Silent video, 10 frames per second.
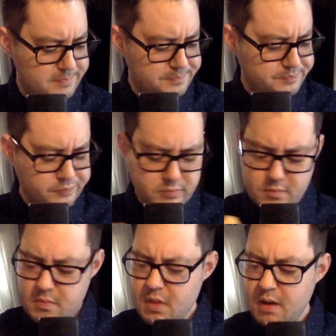a
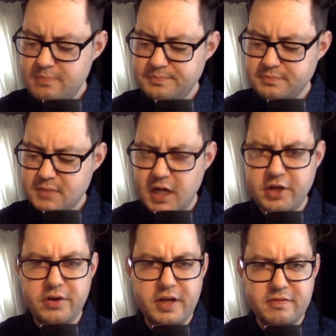
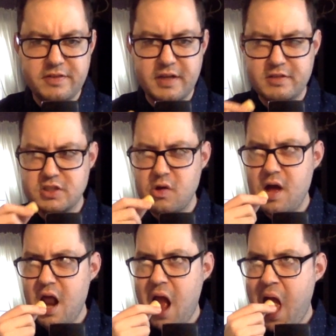unique
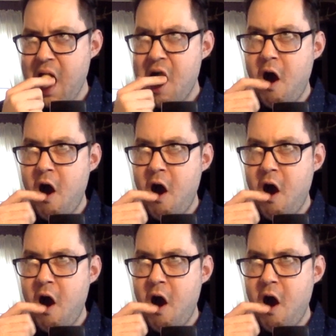flavor to it.